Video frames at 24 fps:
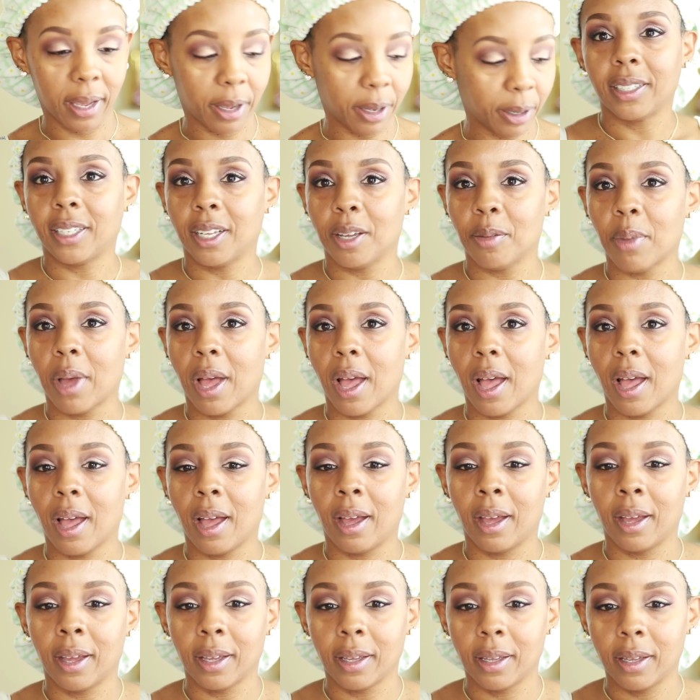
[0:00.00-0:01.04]
I did my
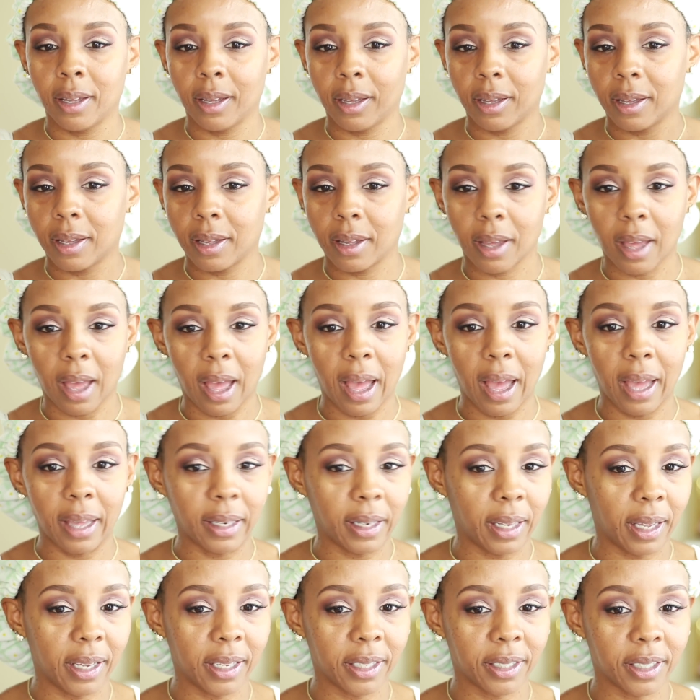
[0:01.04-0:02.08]
eye
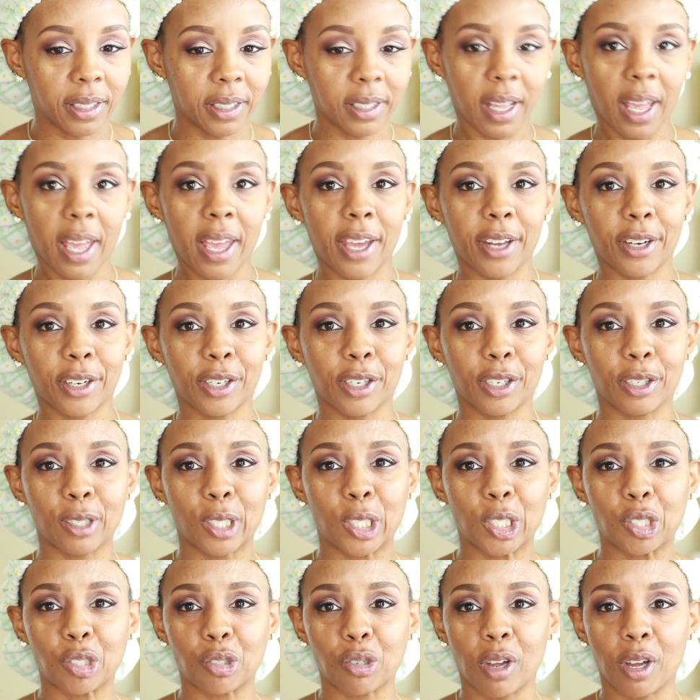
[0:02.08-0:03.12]
eyelashes. I had a little
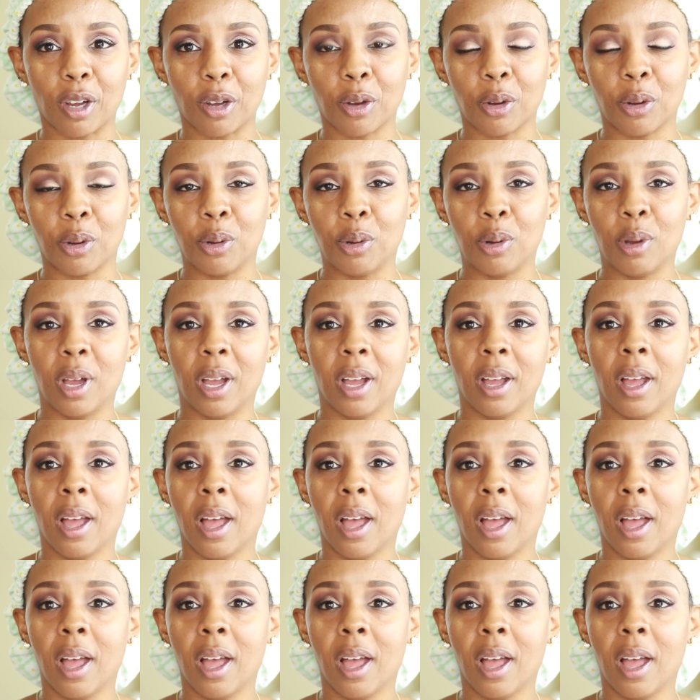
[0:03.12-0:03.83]
struggle.